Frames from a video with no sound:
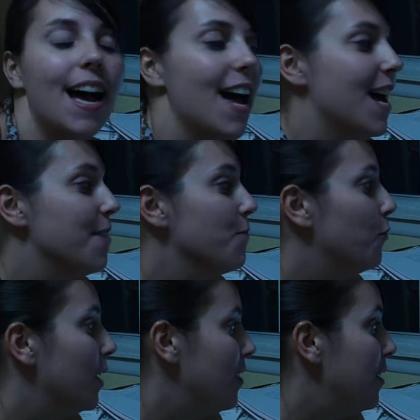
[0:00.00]
um,
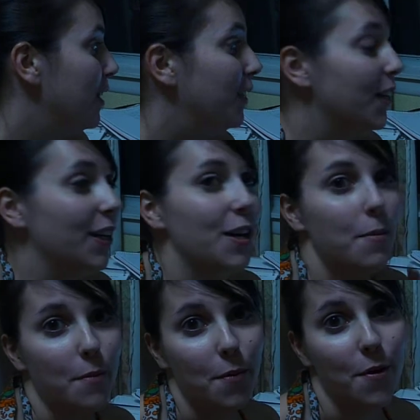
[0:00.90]
where you can learn
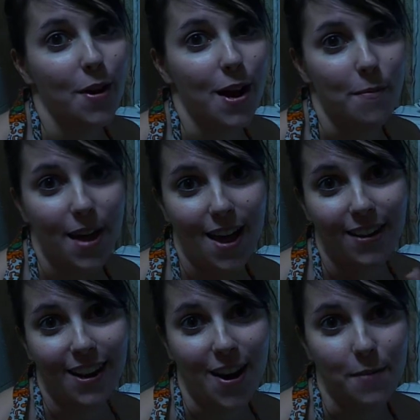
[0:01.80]
more
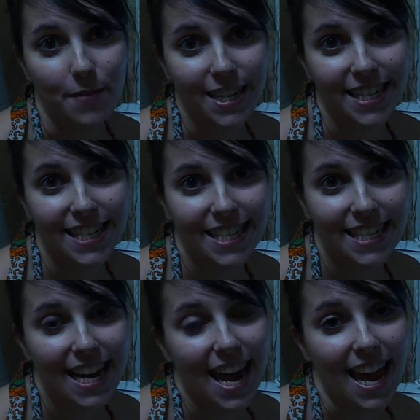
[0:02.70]
about our mission
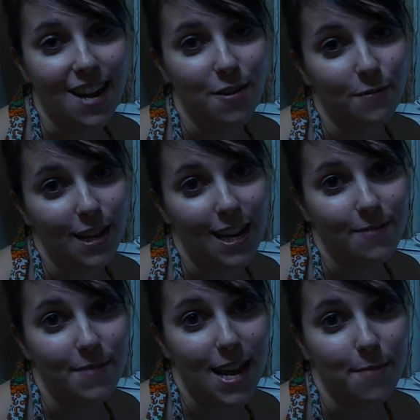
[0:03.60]
and hopefully
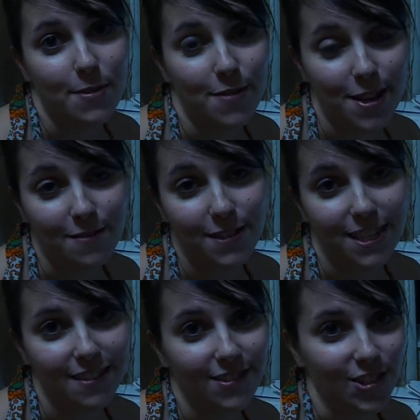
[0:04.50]
become involved
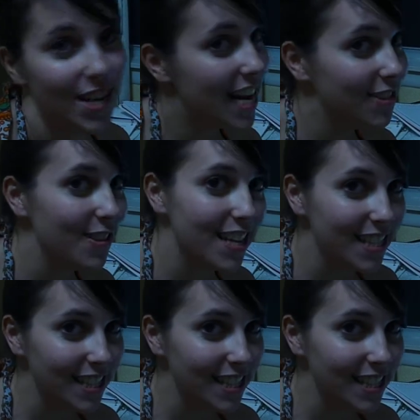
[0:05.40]
and join hands with us